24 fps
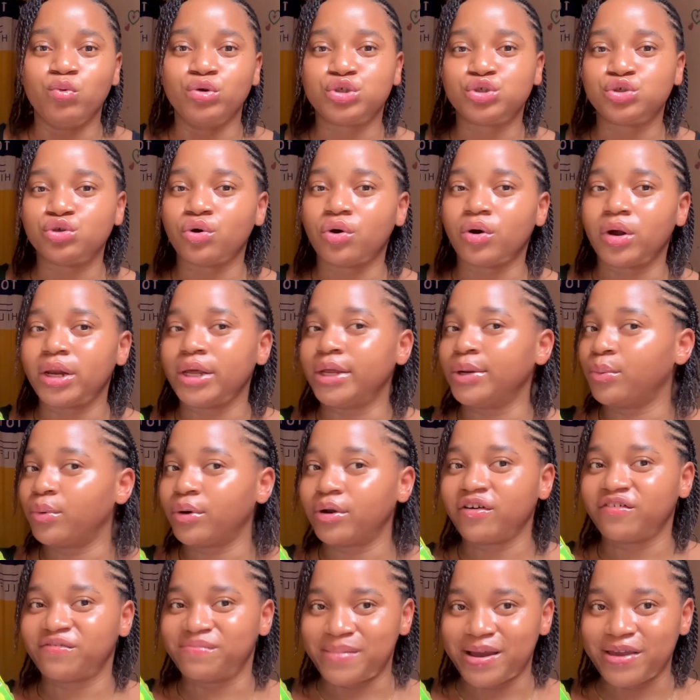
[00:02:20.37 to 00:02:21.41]
with you all in
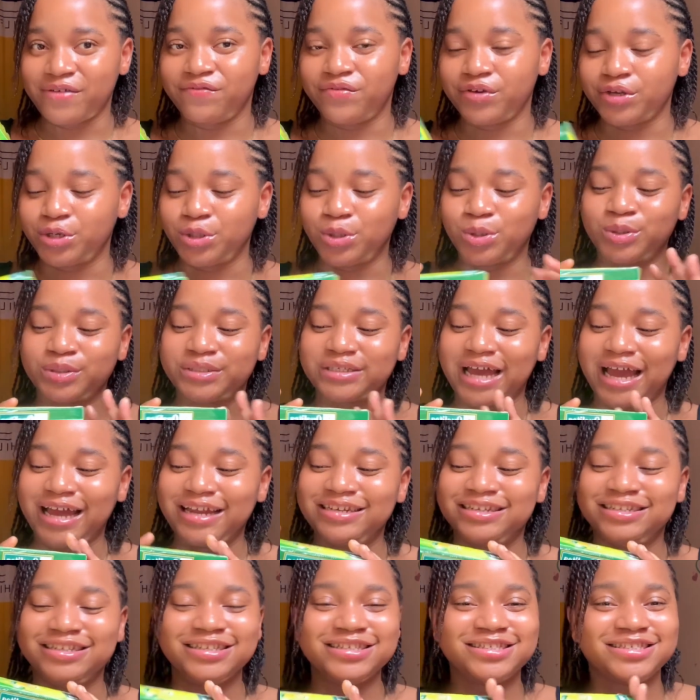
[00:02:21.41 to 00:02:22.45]
one of my videos,
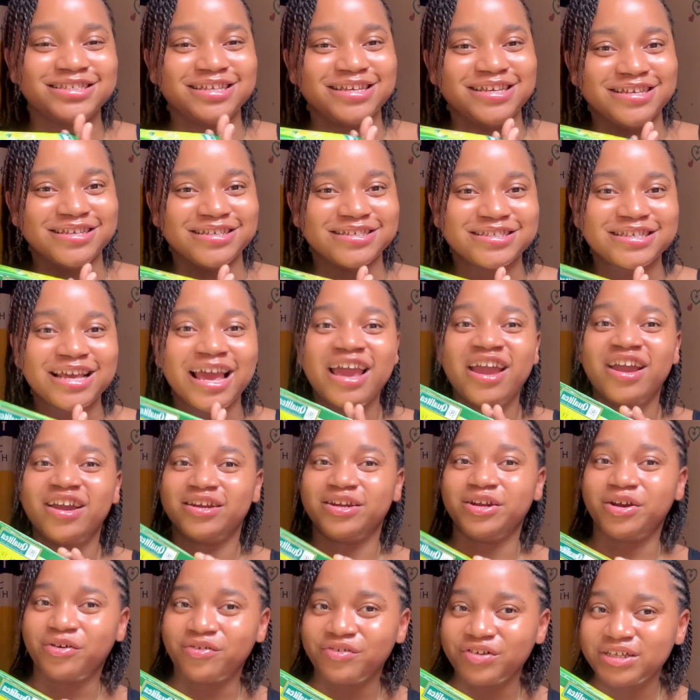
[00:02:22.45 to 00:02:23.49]
and this is
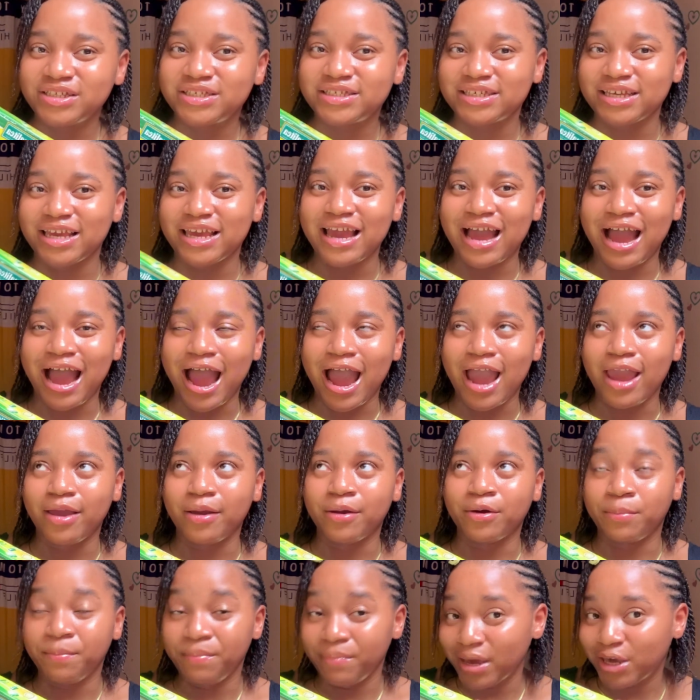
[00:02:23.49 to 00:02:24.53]
the green tea
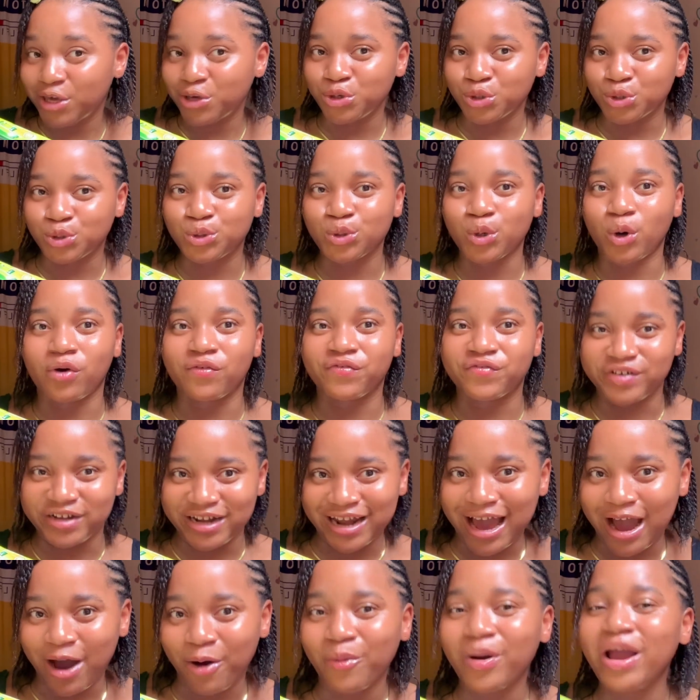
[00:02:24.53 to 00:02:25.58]
I make use of
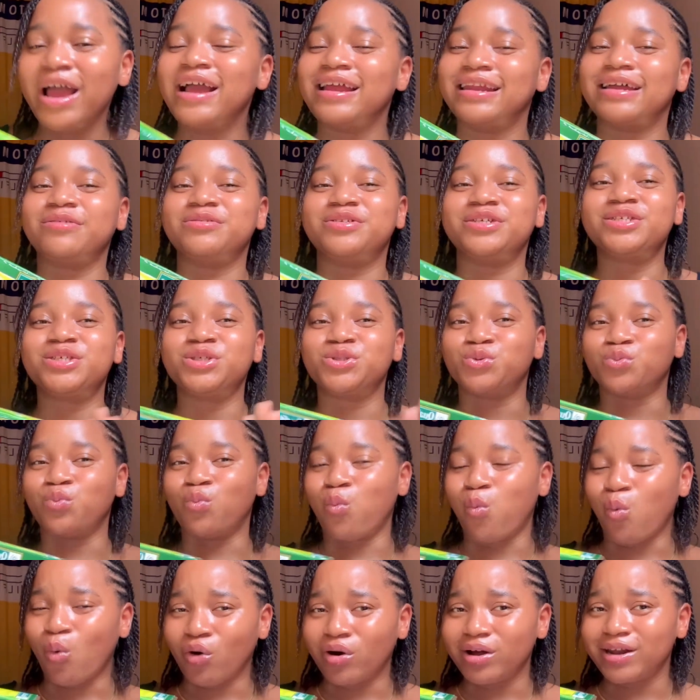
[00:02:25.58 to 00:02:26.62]
now. Now, this is
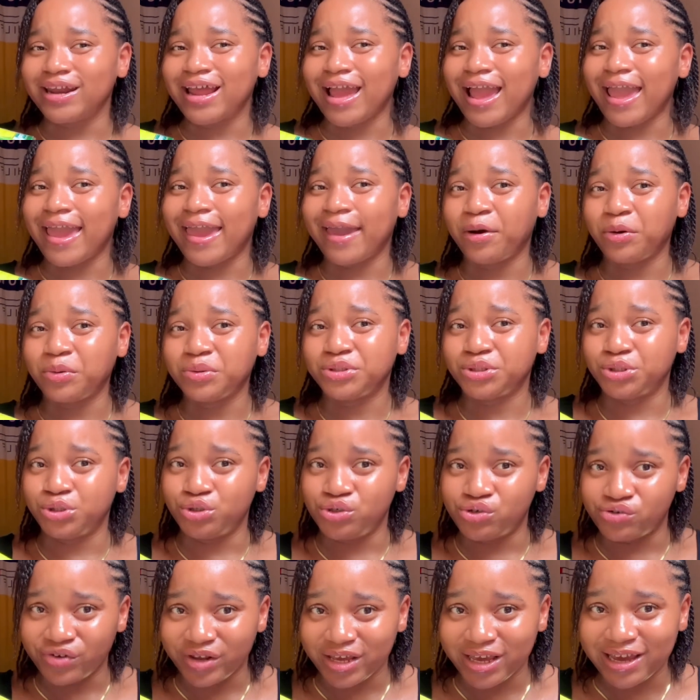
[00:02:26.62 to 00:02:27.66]
one health
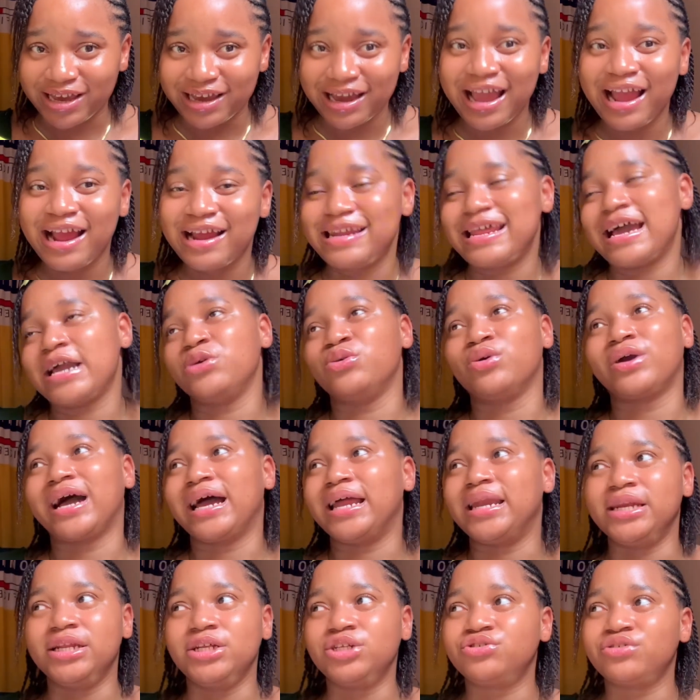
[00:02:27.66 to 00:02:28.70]
drink that you
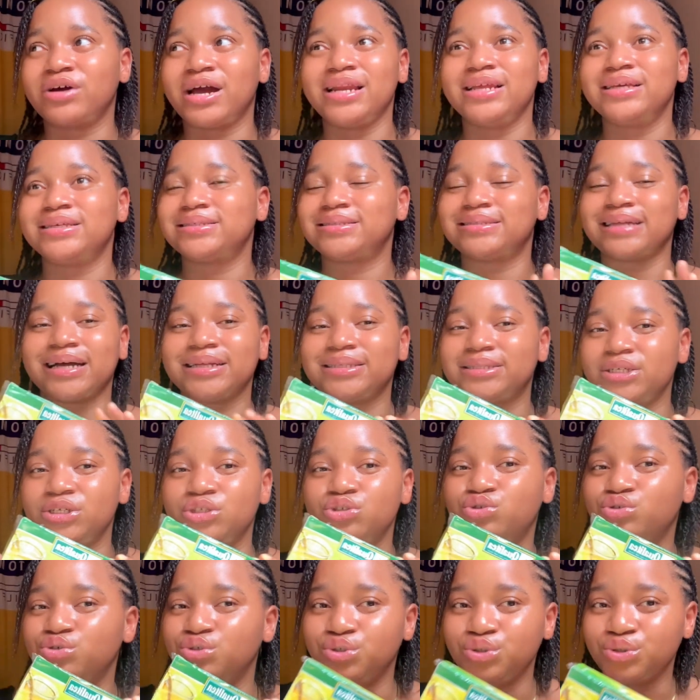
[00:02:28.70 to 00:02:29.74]
can literally start
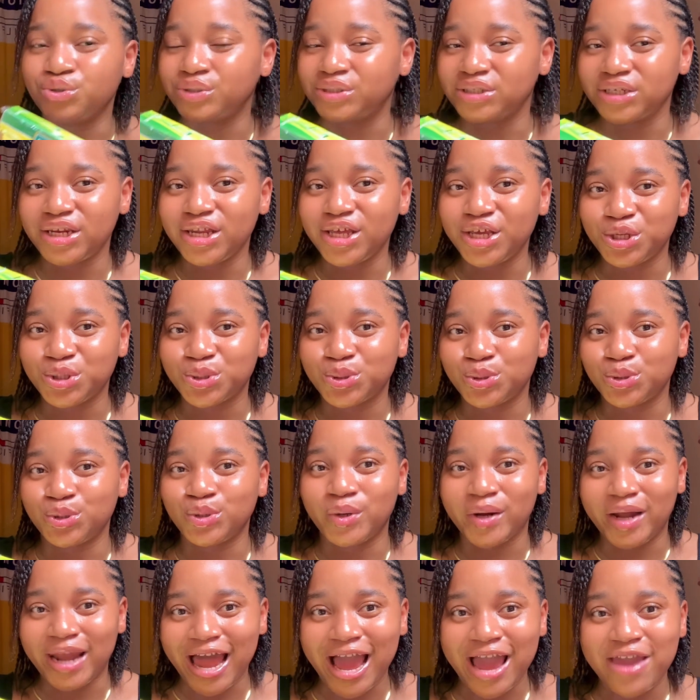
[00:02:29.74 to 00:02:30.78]
introducing into
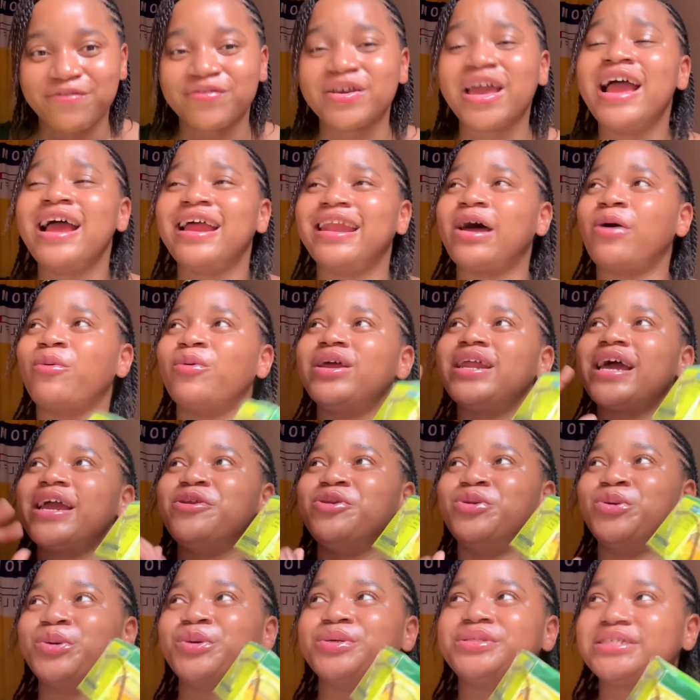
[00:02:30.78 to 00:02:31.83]
your life. Now, when
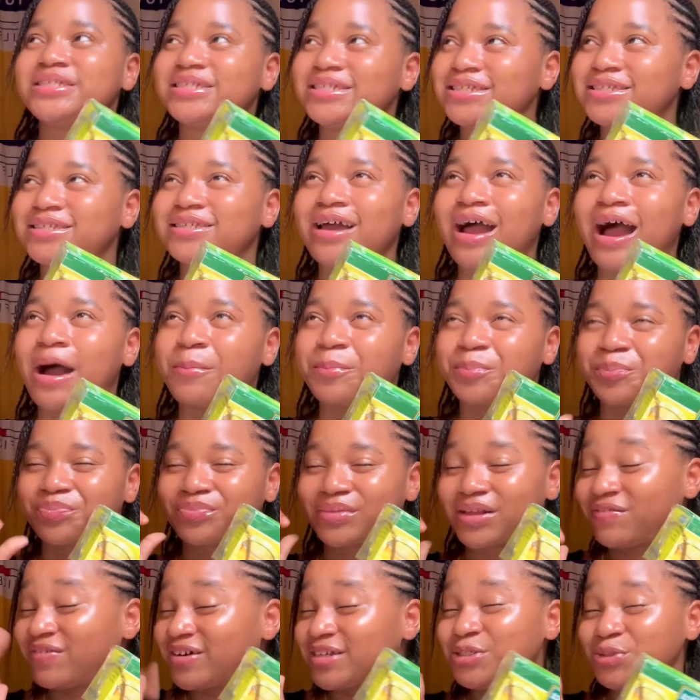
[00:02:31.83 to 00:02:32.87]
I noticed,
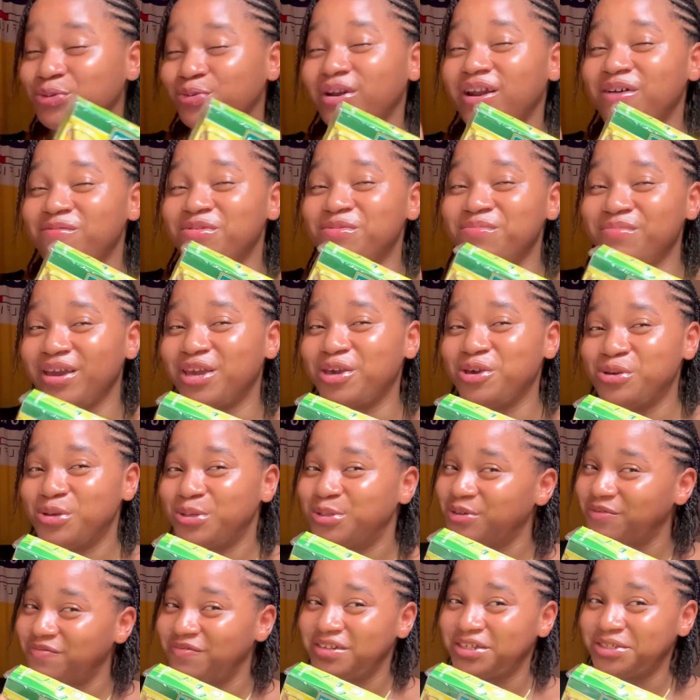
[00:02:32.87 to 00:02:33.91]
ever since when I've been making
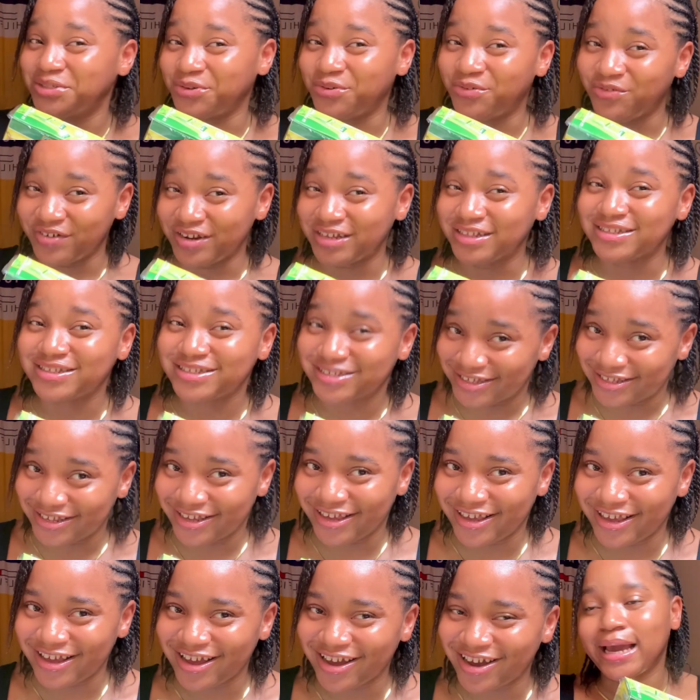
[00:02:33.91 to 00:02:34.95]
use of this green
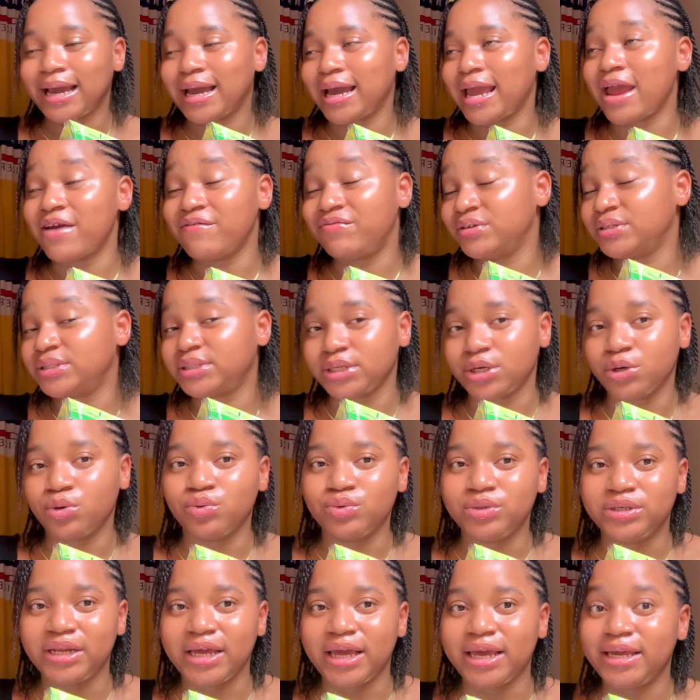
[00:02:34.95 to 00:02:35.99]
tea, like every
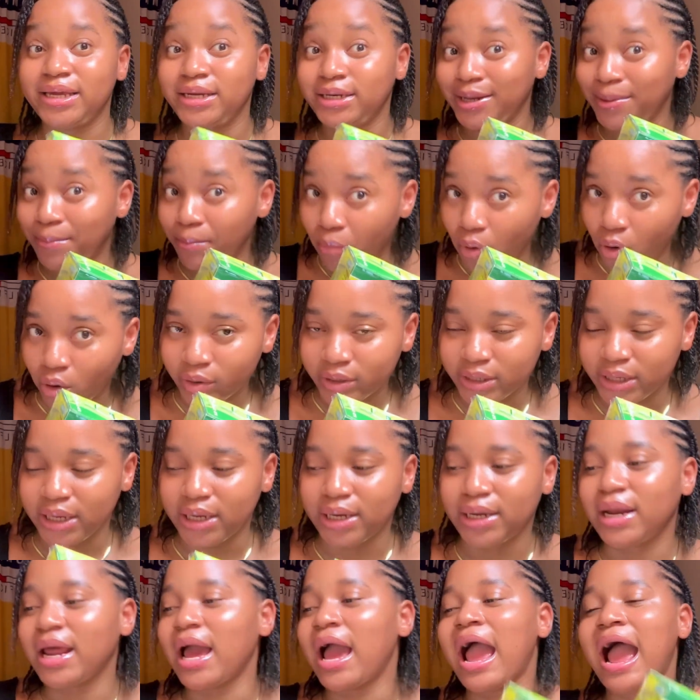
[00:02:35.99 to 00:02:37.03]
single day in the
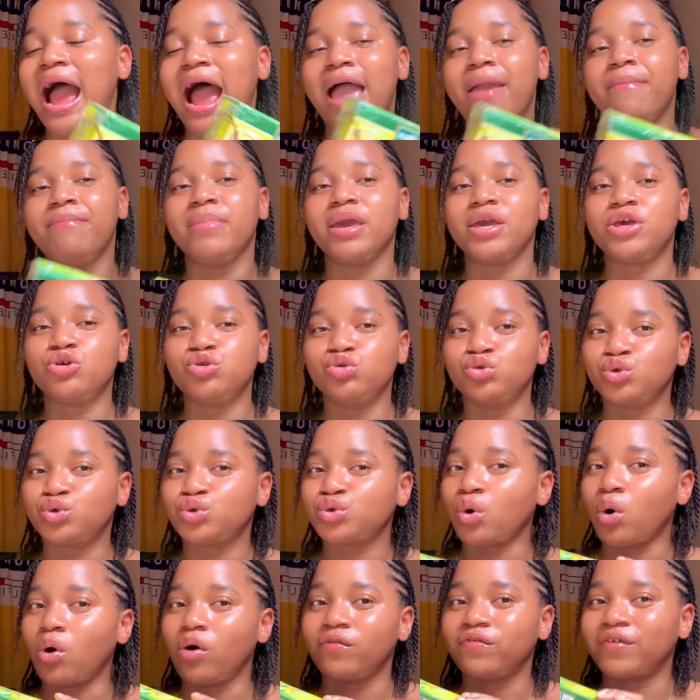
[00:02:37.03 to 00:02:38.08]
morning, I
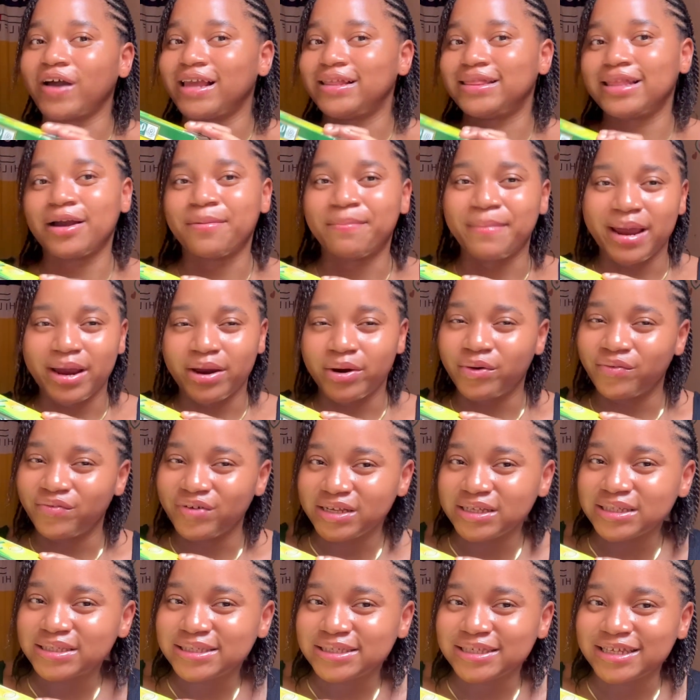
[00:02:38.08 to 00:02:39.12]
take my
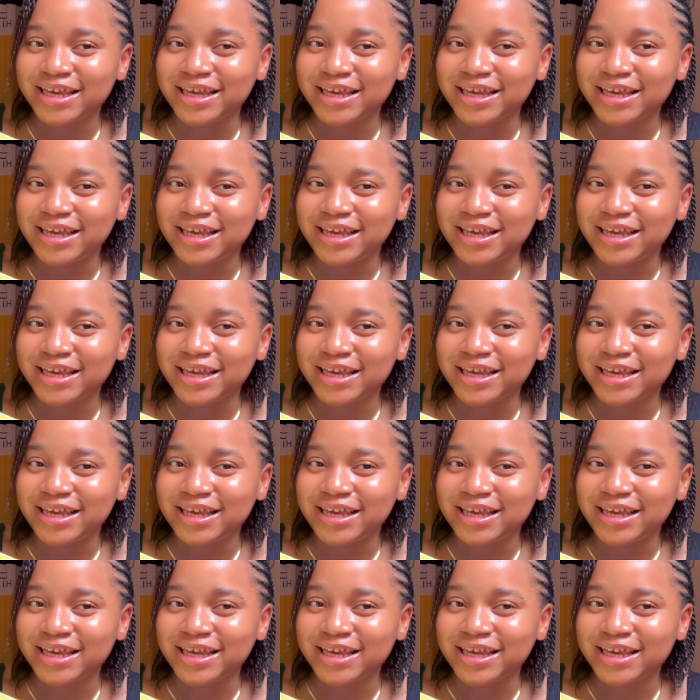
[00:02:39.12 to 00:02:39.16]
green